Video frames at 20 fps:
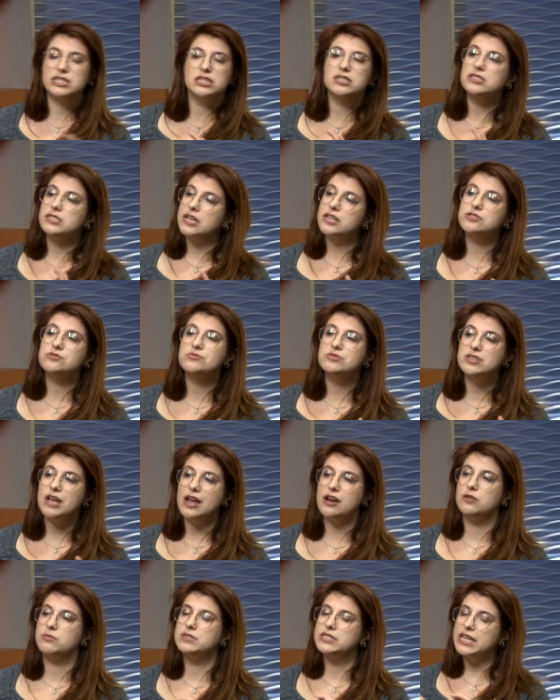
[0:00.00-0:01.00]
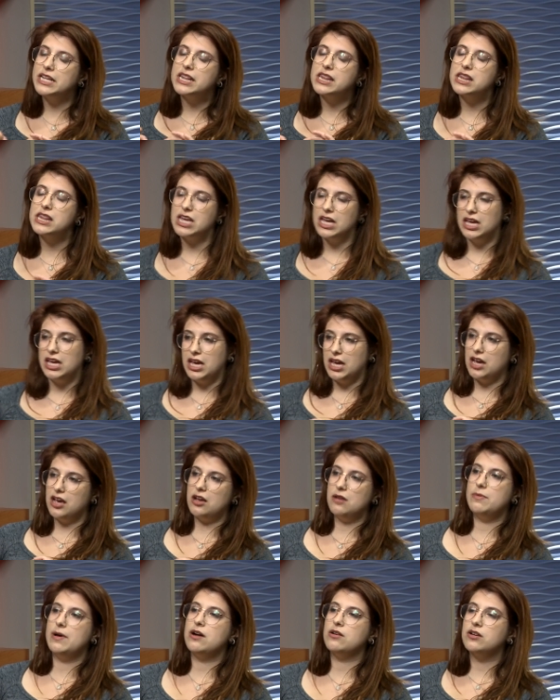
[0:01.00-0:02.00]
Didn't say suicidal, but said thinking
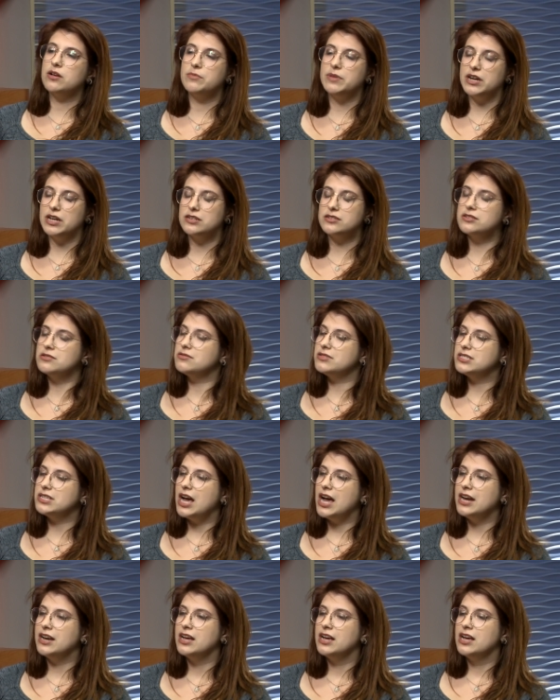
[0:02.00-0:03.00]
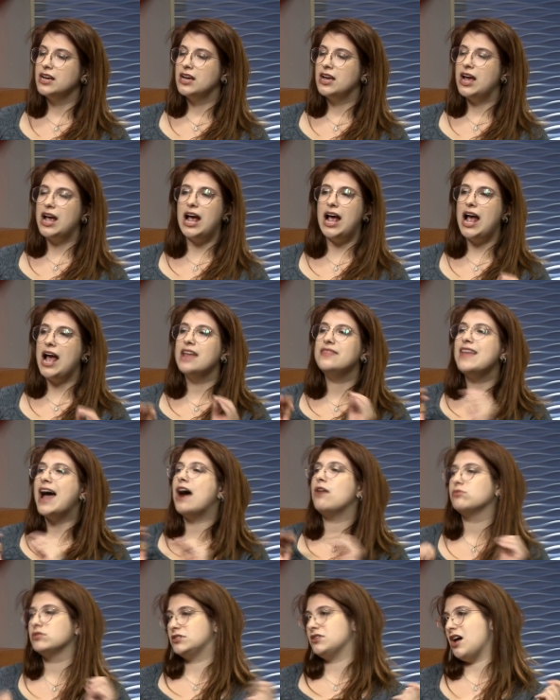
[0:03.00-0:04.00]
about committing suicide. And
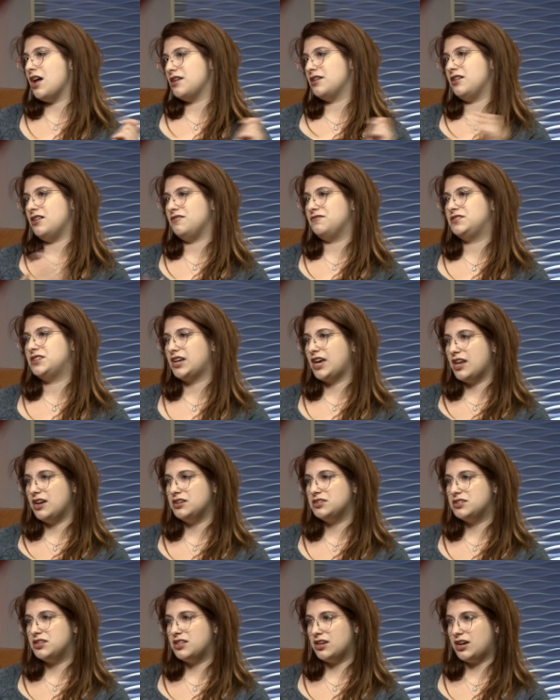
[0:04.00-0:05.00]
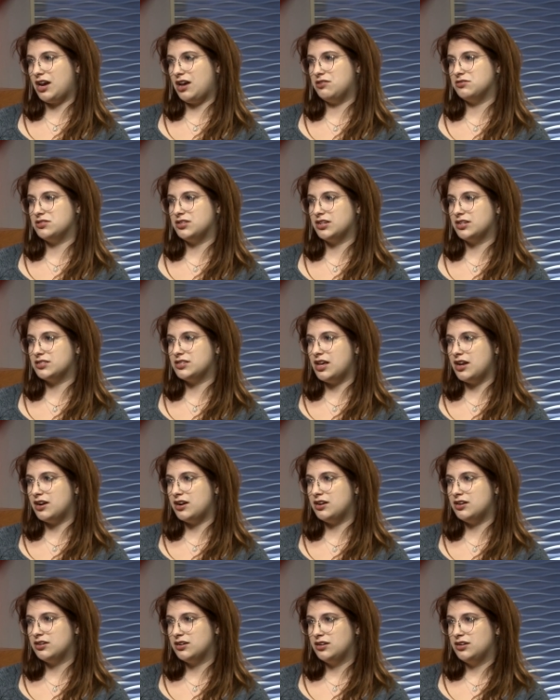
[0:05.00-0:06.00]
that was not enough to get into the counseling
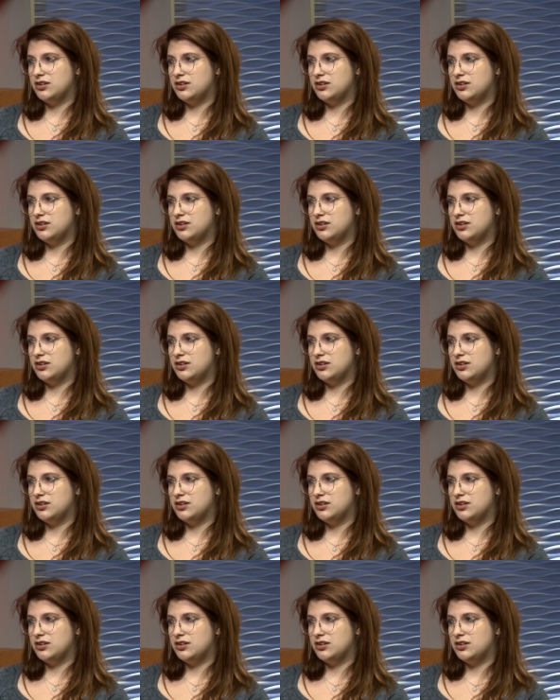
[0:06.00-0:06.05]
center.